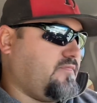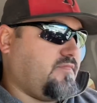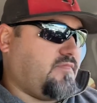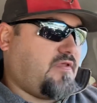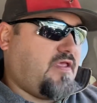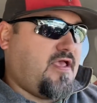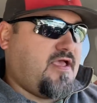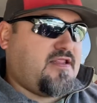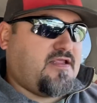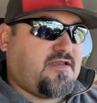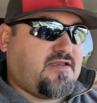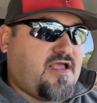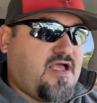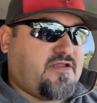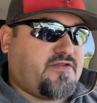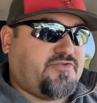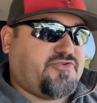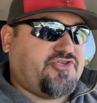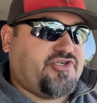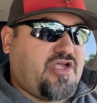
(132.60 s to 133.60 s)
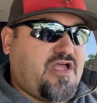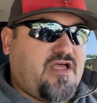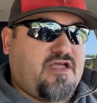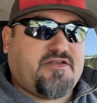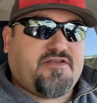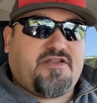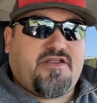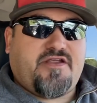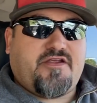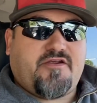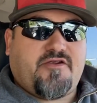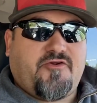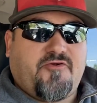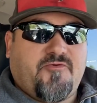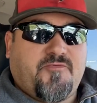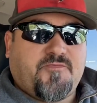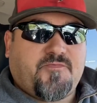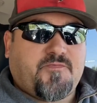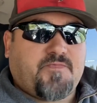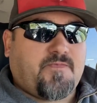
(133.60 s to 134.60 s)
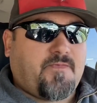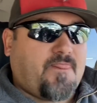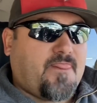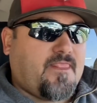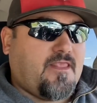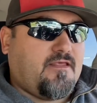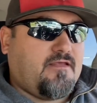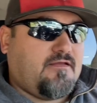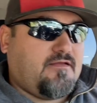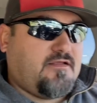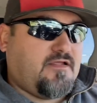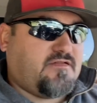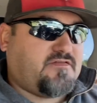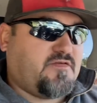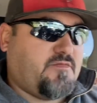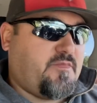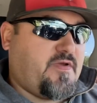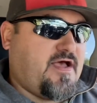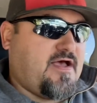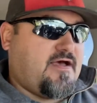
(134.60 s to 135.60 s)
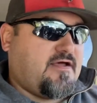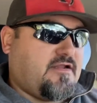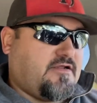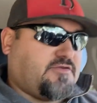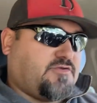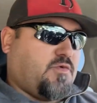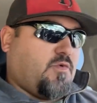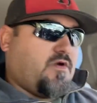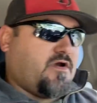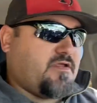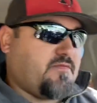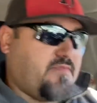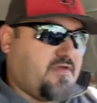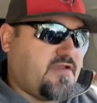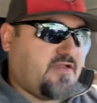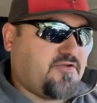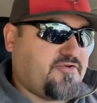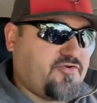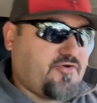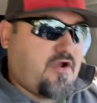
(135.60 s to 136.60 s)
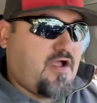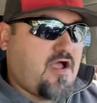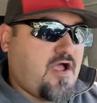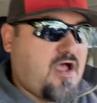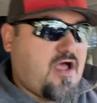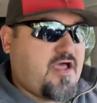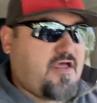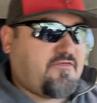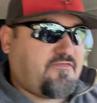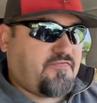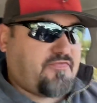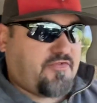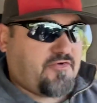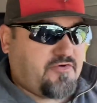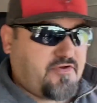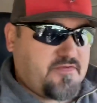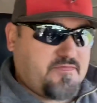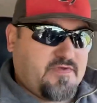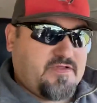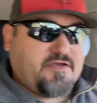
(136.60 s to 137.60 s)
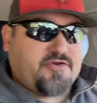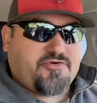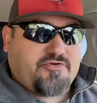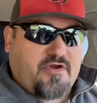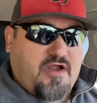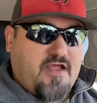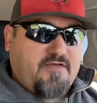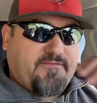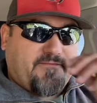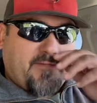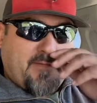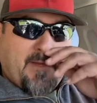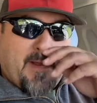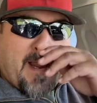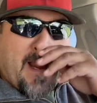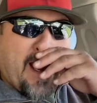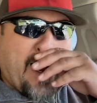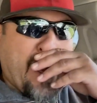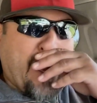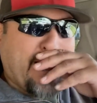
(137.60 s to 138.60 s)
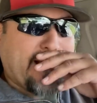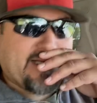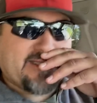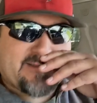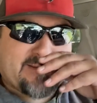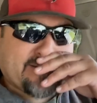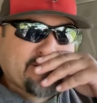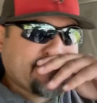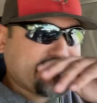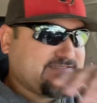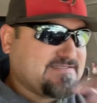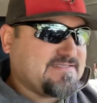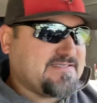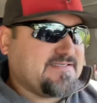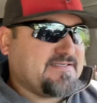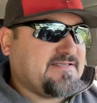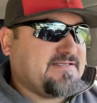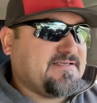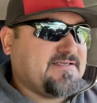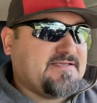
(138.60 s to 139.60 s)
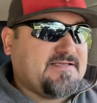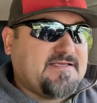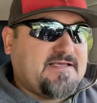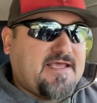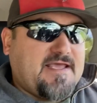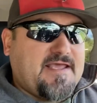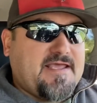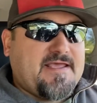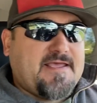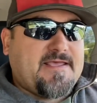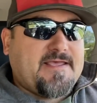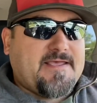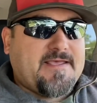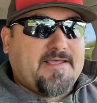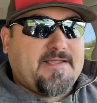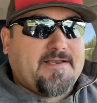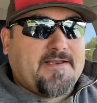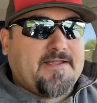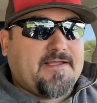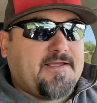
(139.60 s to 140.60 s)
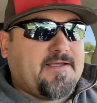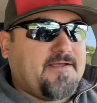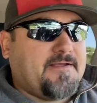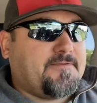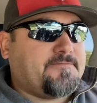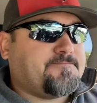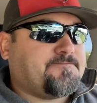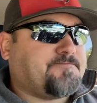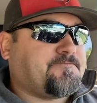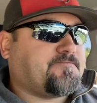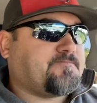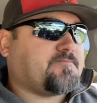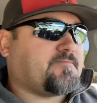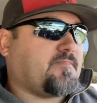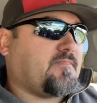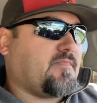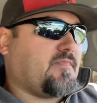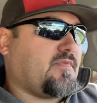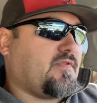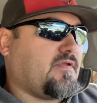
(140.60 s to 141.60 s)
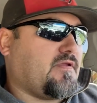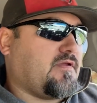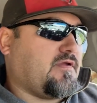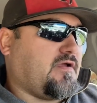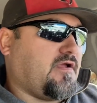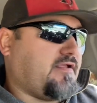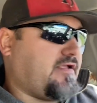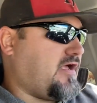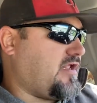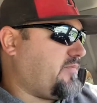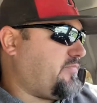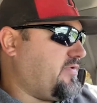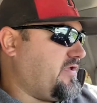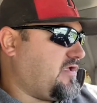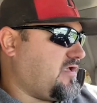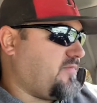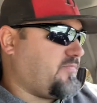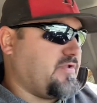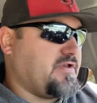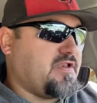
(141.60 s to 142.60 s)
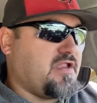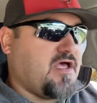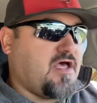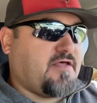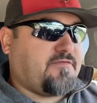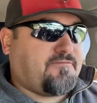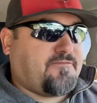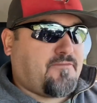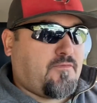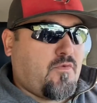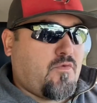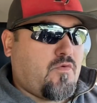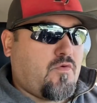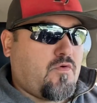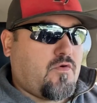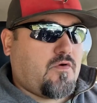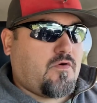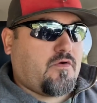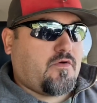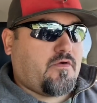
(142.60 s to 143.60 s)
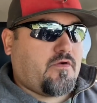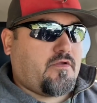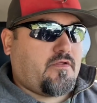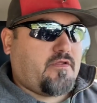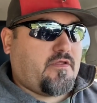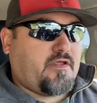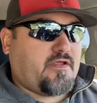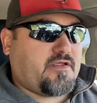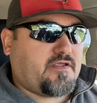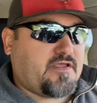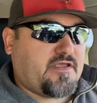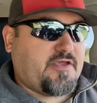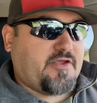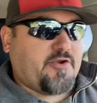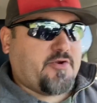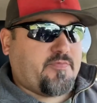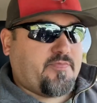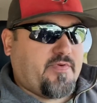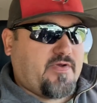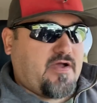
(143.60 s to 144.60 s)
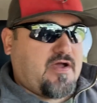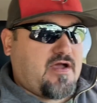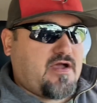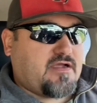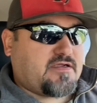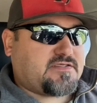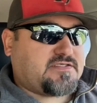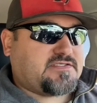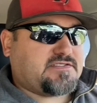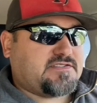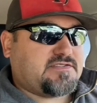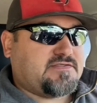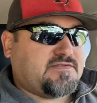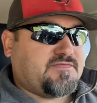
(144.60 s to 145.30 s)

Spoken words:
heading down to John Deere. It's about a 20-minute drive, 30-minute drive from my house. And I got to pick up a nut for a gearbox